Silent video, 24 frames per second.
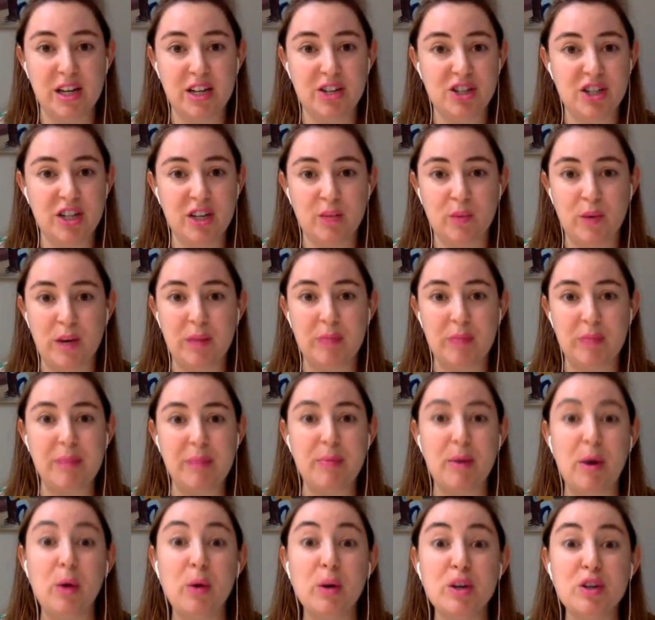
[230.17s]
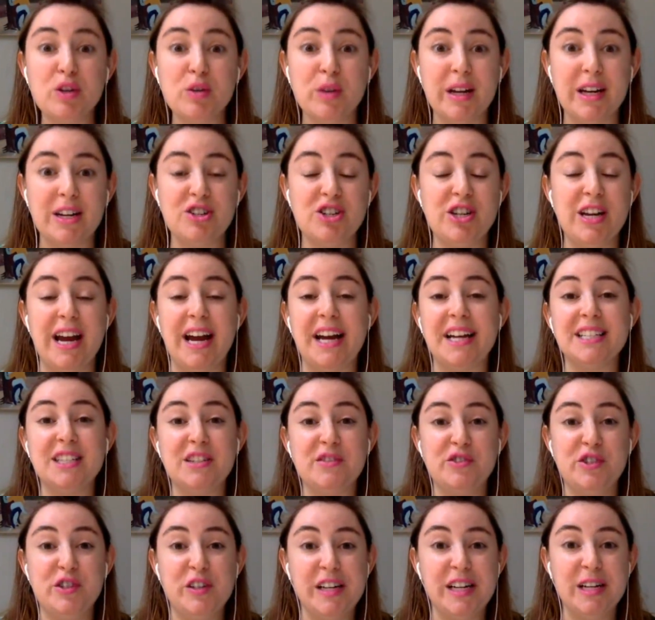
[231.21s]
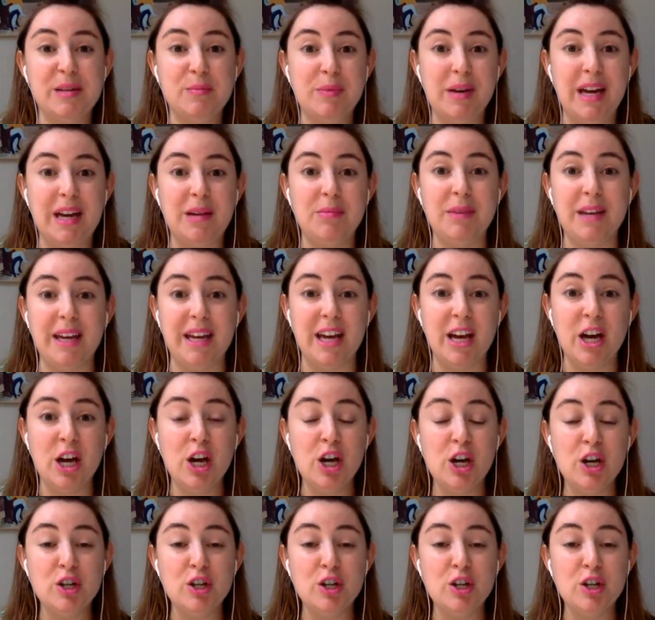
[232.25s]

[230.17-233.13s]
and she had read my poetry, and she asked if she could pay me